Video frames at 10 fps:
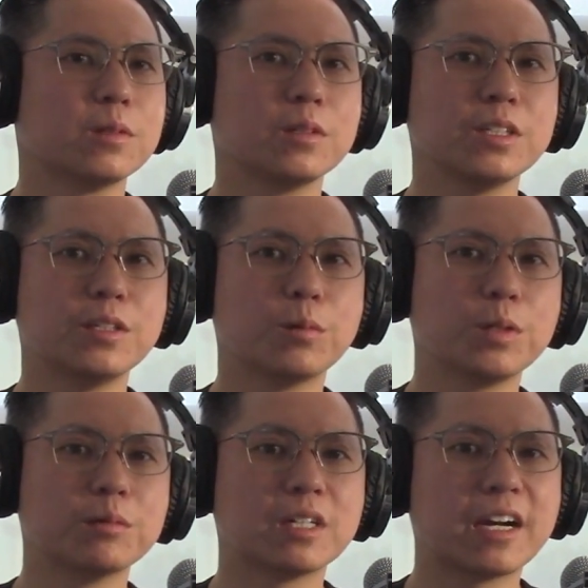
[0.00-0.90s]
we
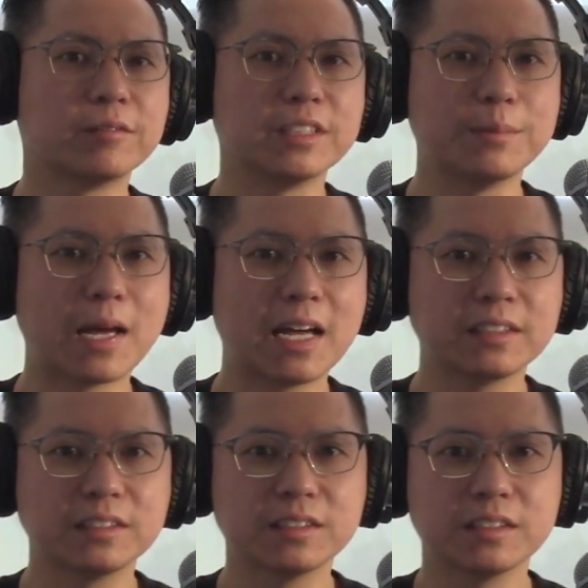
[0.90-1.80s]
were at
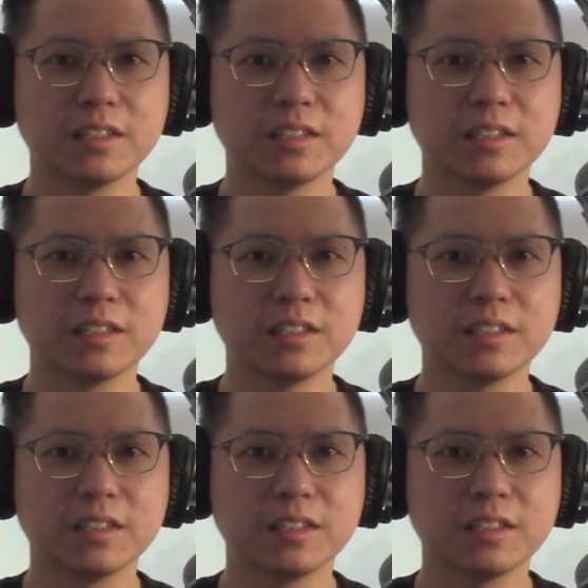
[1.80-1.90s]
Remax,